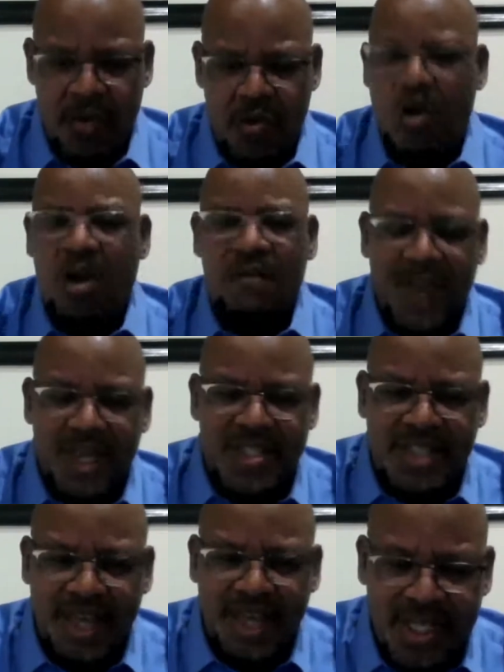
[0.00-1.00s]
all
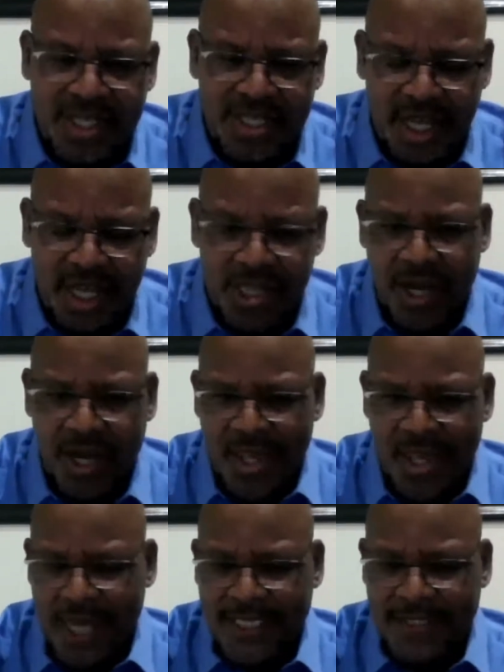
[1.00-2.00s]
facing an existential
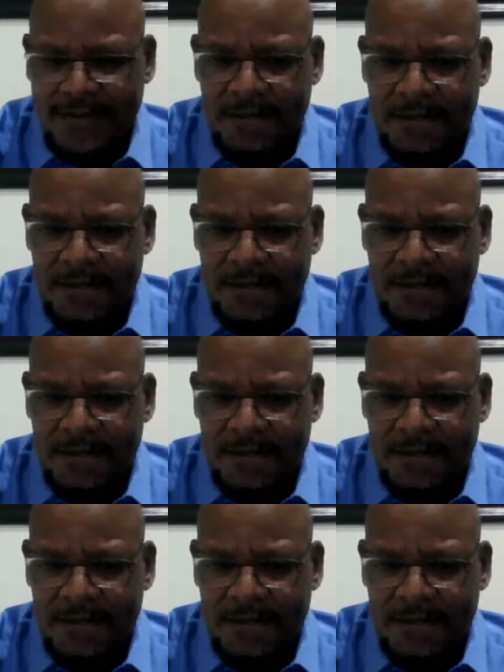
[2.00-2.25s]
threat,